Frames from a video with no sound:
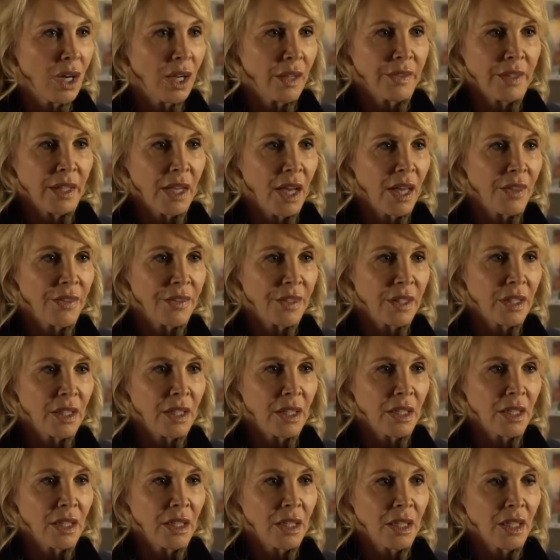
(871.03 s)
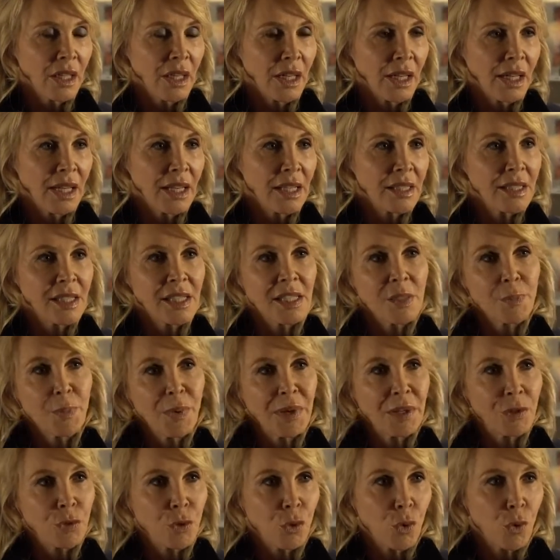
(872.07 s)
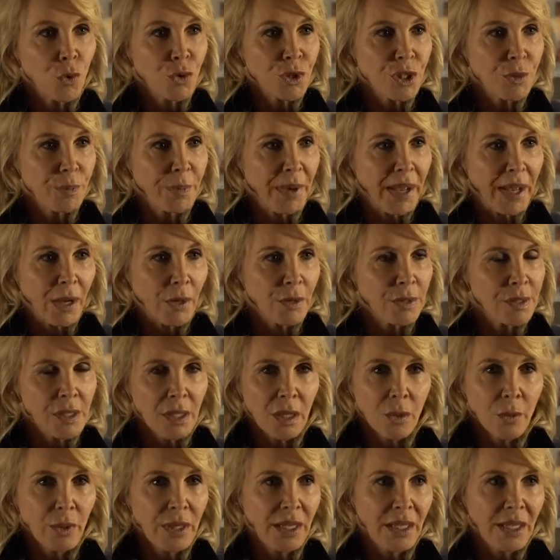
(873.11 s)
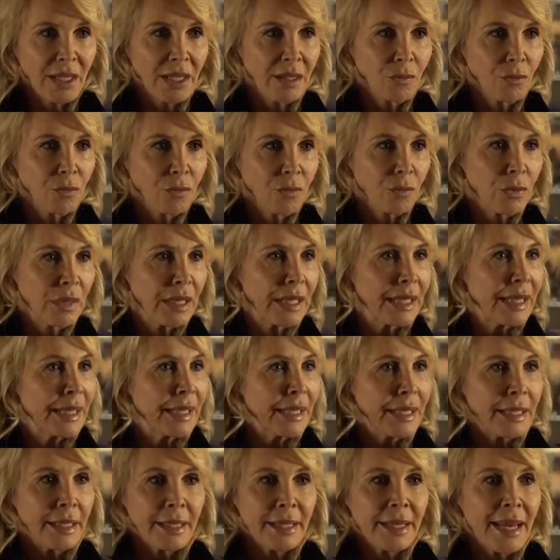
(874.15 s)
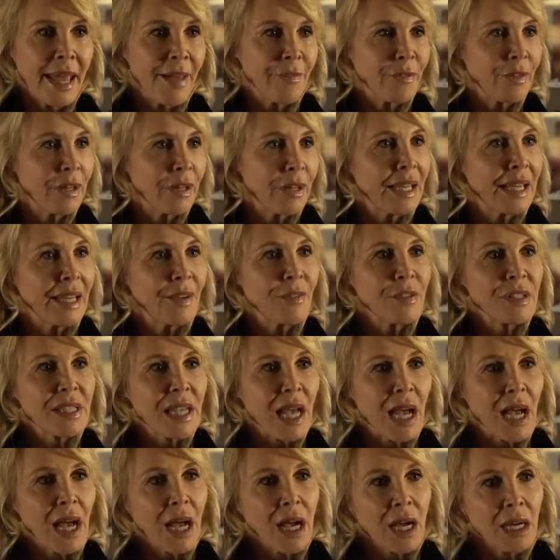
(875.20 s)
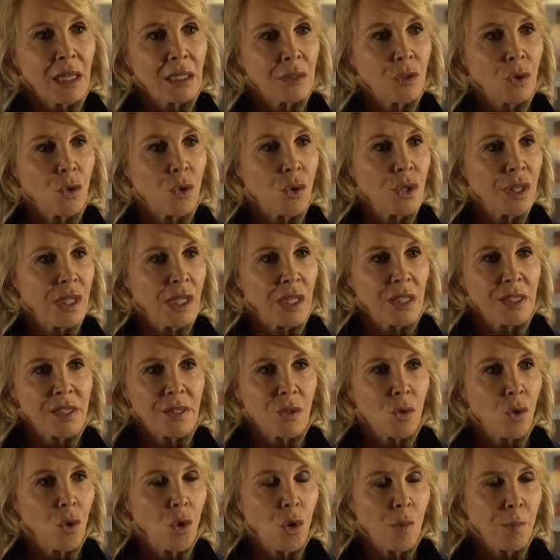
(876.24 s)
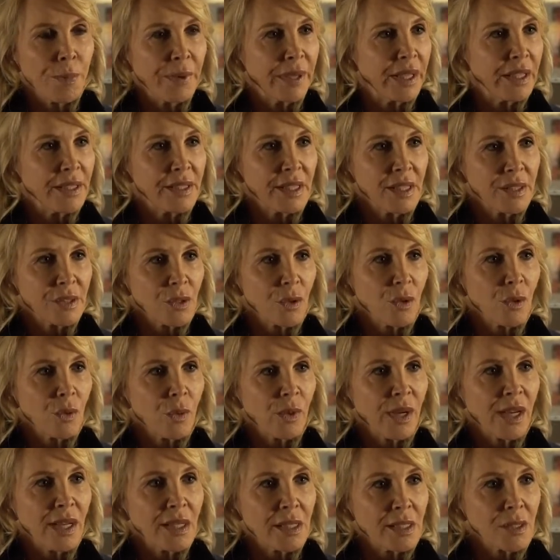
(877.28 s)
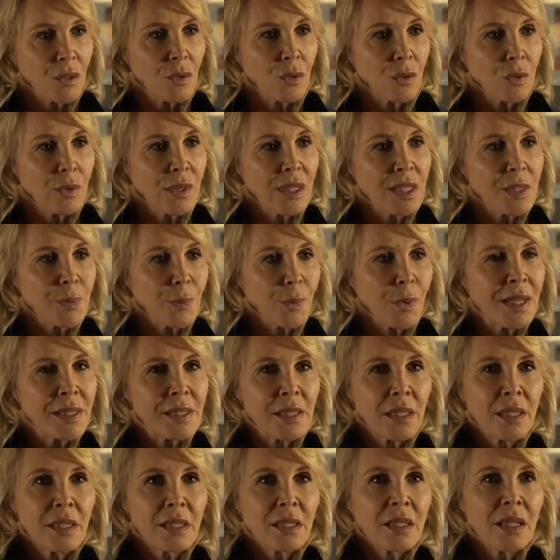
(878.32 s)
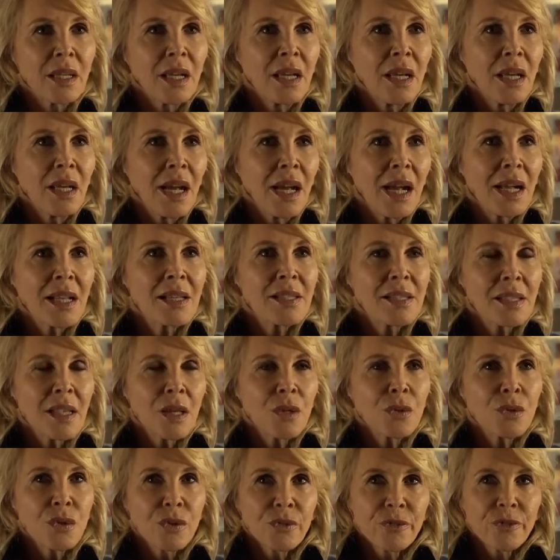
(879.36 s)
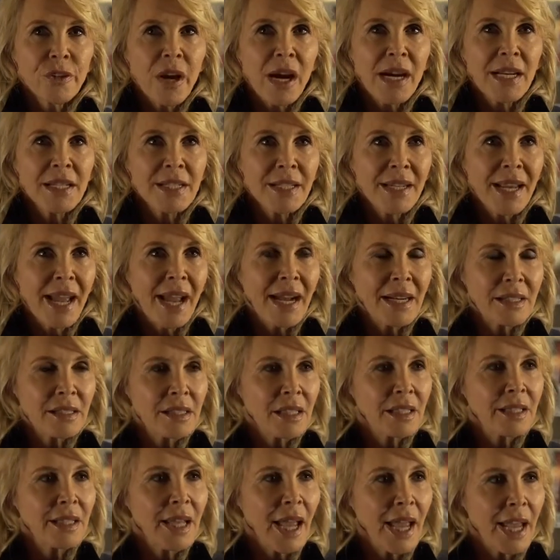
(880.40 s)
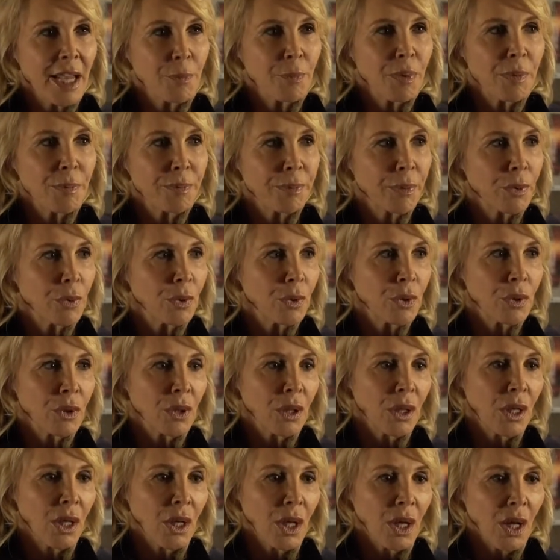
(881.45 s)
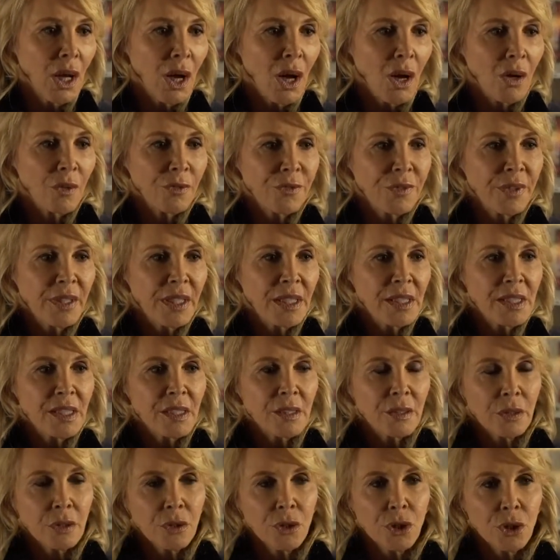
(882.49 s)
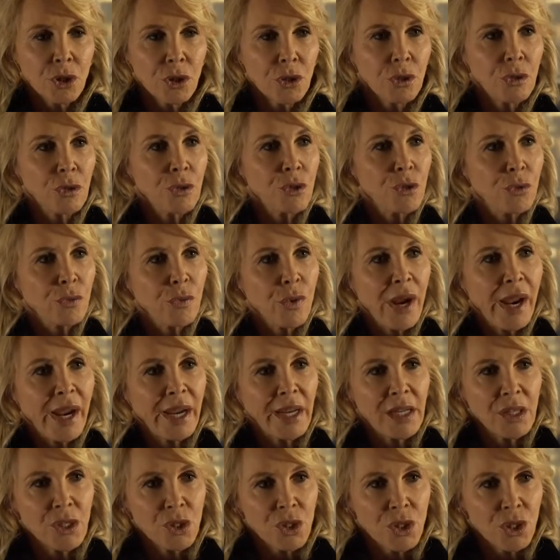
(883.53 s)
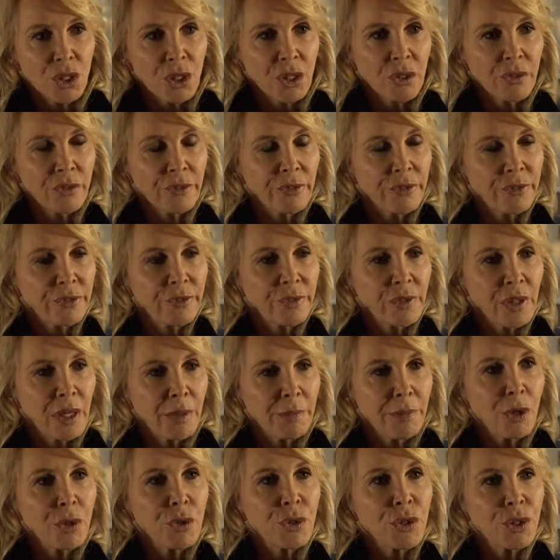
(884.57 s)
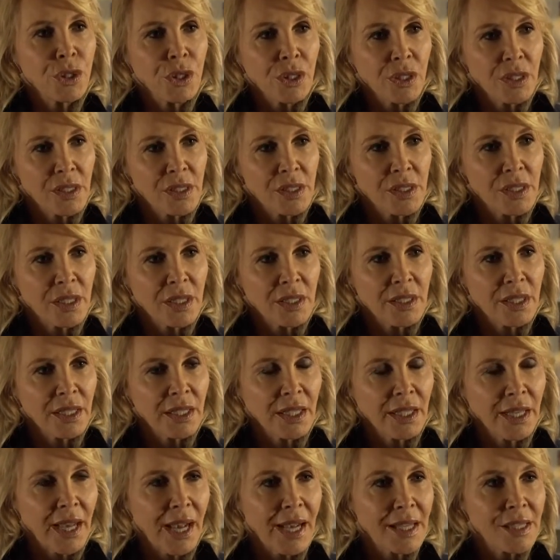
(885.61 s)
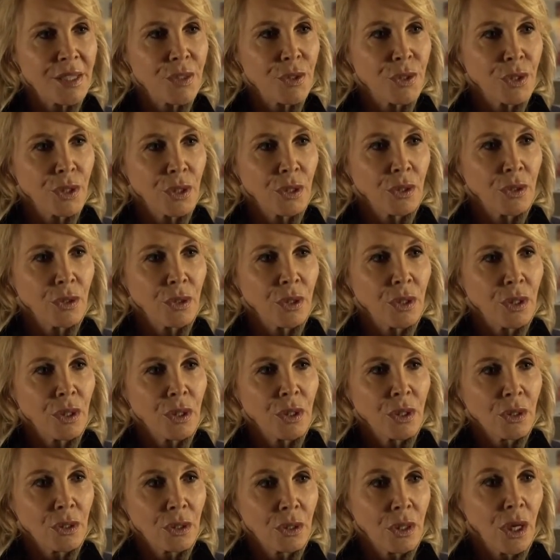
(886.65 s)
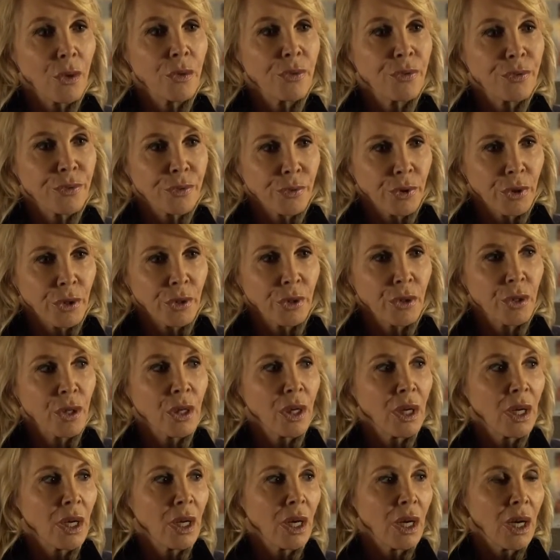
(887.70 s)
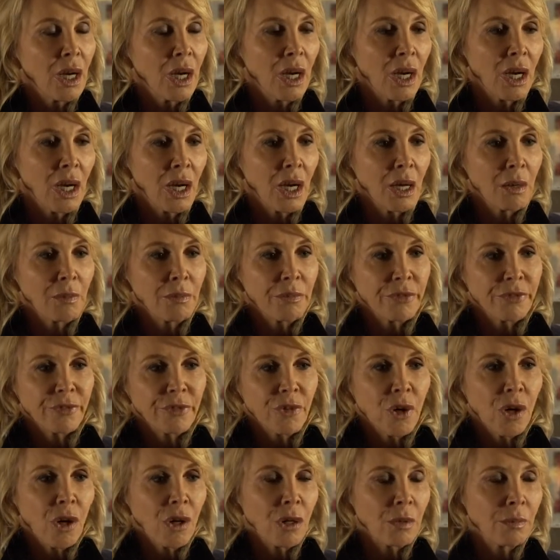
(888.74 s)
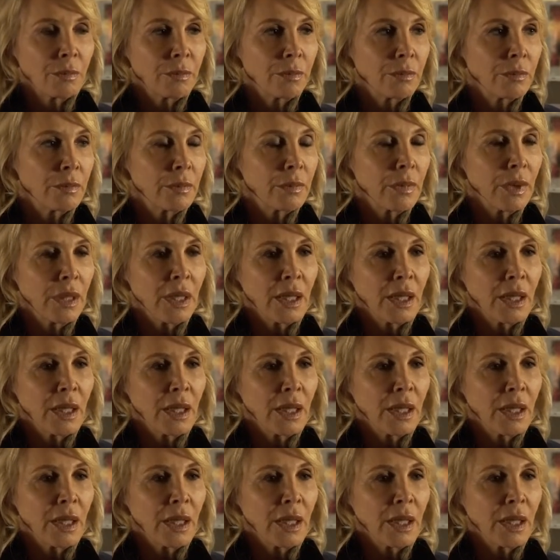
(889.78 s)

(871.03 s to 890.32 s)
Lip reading: and the other is he's being talked about. So he really never leaves our audience orbit. He's always present. And so to find an actor capable of this huge range of emotions that he has to go through, from